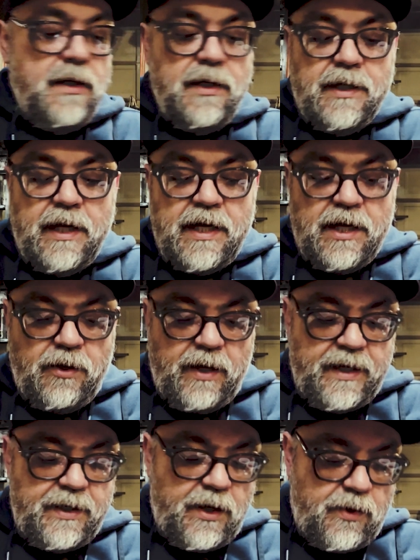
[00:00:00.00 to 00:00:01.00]
you know,
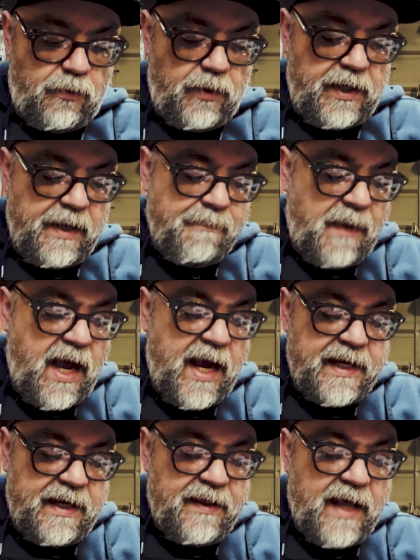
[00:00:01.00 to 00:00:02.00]
and don't really
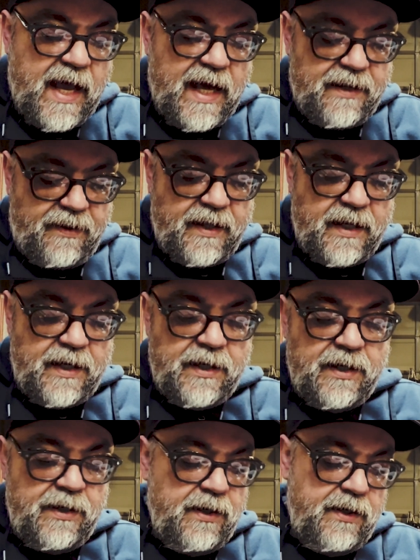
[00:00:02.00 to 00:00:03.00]
mind that, then,